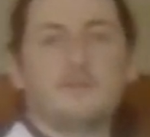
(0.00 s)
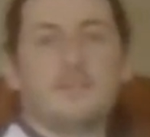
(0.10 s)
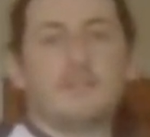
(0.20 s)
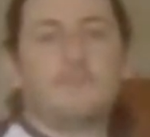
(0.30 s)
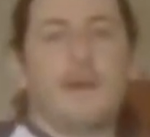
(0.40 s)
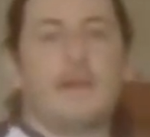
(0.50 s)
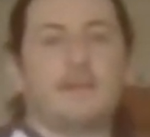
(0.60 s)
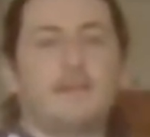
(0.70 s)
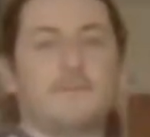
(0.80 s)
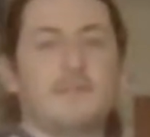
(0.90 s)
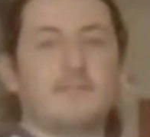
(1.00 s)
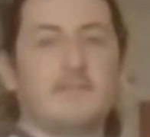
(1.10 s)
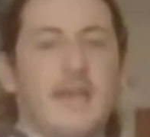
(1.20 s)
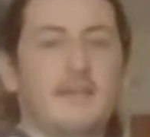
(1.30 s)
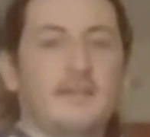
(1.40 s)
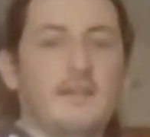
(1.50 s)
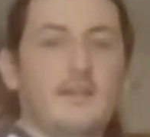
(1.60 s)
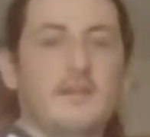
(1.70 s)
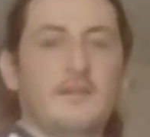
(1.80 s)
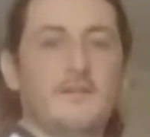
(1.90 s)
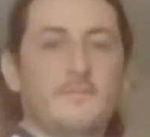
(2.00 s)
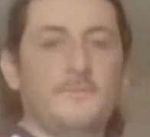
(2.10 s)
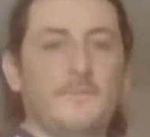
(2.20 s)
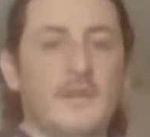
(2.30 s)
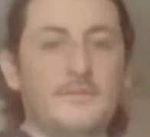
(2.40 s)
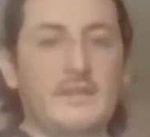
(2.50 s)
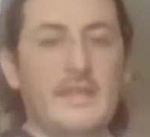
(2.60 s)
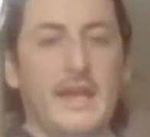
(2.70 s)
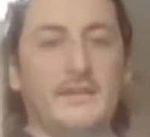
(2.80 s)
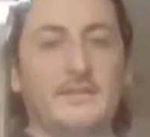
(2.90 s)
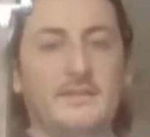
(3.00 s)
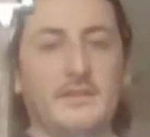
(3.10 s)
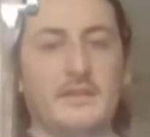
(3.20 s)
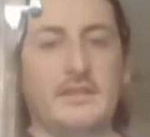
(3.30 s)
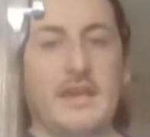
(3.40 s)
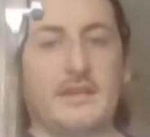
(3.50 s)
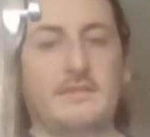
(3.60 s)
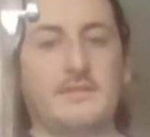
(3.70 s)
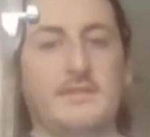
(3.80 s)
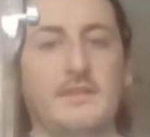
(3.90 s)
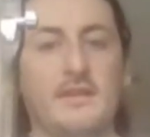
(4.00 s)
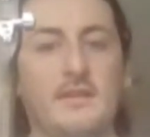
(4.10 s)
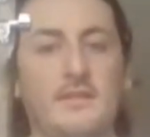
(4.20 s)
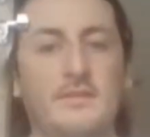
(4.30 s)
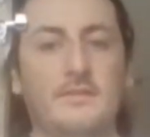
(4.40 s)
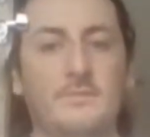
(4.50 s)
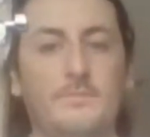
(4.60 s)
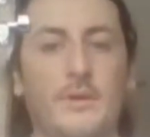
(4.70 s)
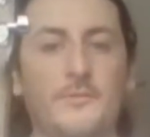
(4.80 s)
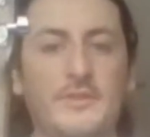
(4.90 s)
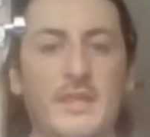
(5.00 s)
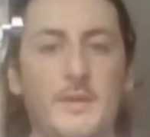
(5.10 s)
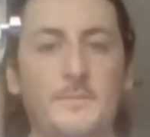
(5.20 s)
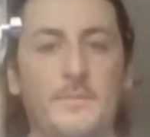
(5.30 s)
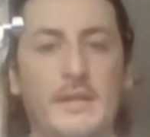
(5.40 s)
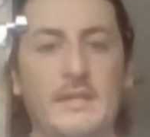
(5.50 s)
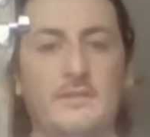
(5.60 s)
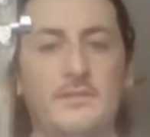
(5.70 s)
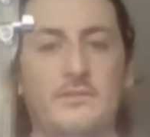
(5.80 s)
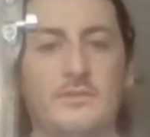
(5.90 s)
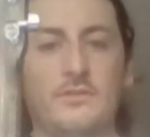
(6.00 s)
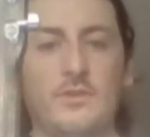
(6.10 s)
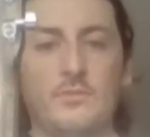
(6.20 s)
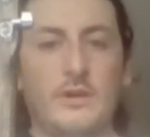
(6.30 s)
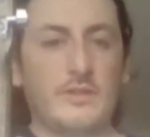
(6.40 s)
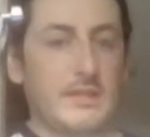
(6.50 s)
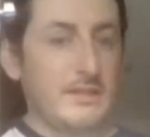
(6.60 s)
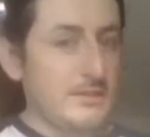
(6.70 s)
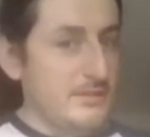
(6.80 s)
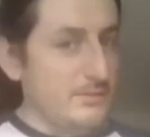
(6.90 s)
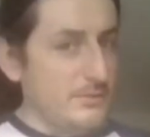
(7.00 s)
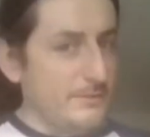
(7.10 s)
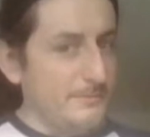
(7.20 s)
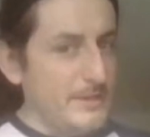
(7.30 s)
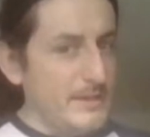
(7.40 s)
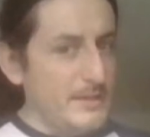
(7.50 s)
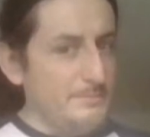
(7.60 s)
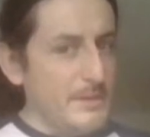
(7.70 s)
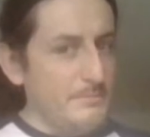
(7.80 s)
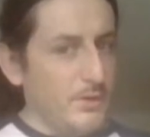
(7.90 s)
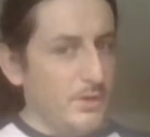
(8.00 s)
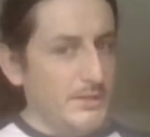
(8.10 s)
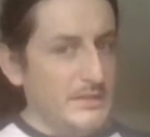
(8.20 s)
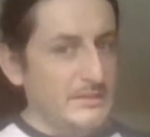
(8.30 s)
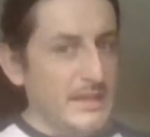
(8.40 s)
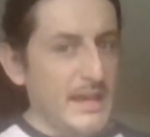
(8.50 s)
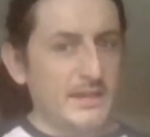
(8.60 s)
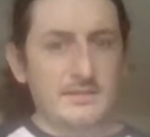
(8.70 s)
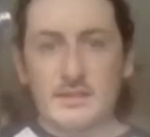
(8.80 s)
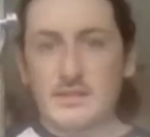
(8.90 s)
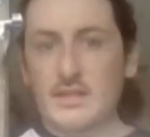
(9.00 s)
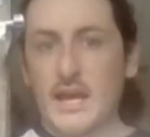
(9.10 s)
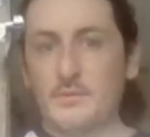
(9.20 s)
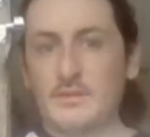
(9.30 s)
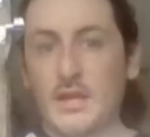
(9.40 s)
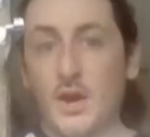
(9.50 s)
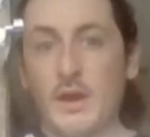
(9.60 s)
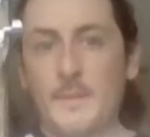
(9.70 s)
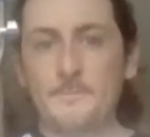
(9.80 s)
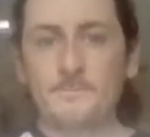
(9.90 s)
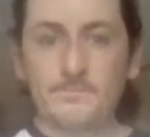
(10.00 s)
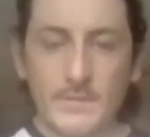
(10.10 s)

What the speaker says: Look at the back of this neck, of the necks, look at this. Both of them, each you can sort of feel a bit more on the DX than you can with the OM.